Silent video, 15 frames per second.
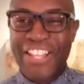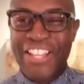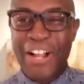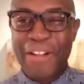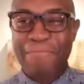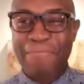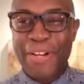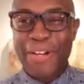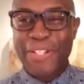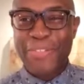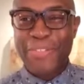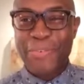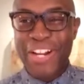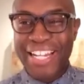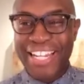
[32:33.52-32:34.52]
numbers
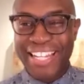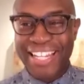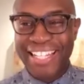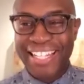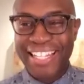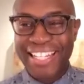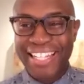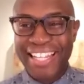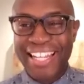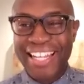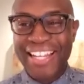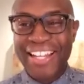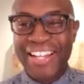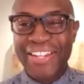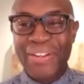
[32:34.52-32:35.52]
work.
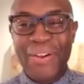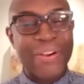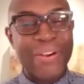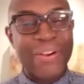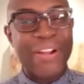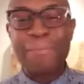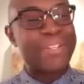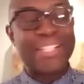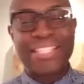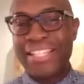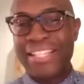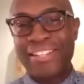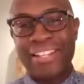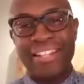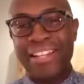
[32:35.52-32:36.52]
Don't come to your
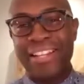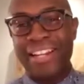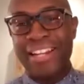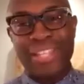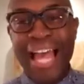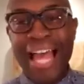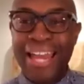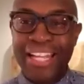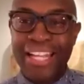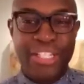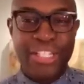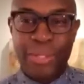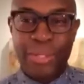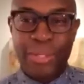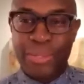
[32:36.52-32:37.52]
senior leaders with
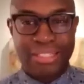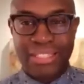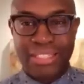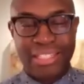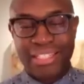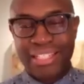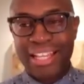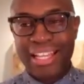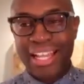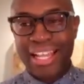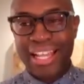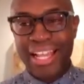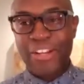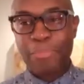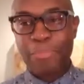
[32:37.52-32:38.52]
anecdotes
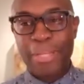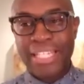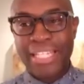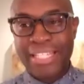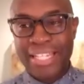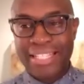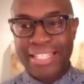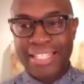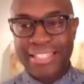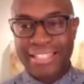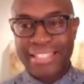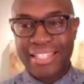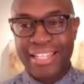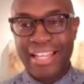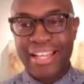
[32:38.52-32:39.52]
and
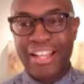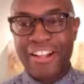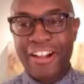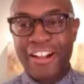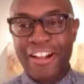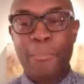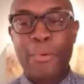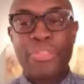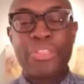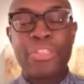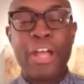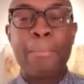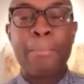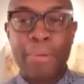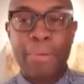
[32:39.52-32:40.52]
opinions. Come with
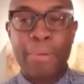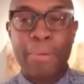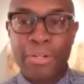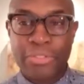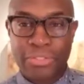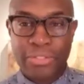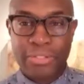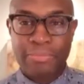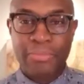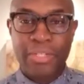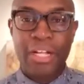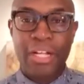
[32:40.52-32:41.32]
numbers.